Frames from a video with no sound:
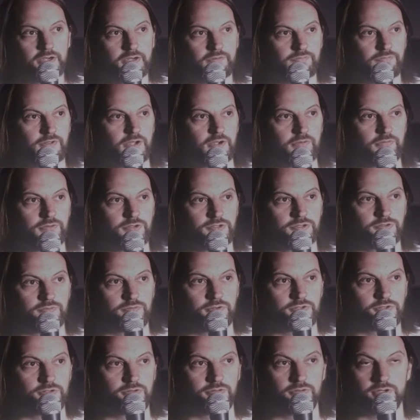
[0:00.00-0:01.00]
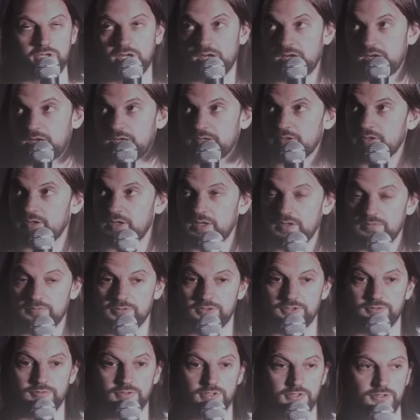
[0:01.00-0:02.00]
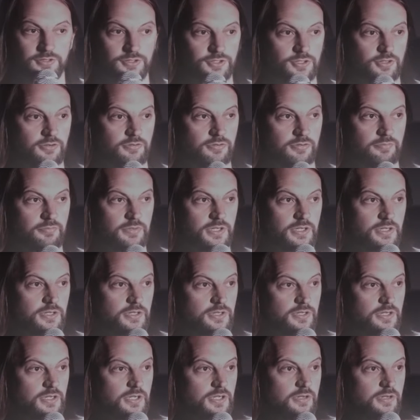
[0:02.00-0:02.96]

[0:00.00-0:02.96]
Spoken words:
If that was what's called a hard light, which we can show in a minute,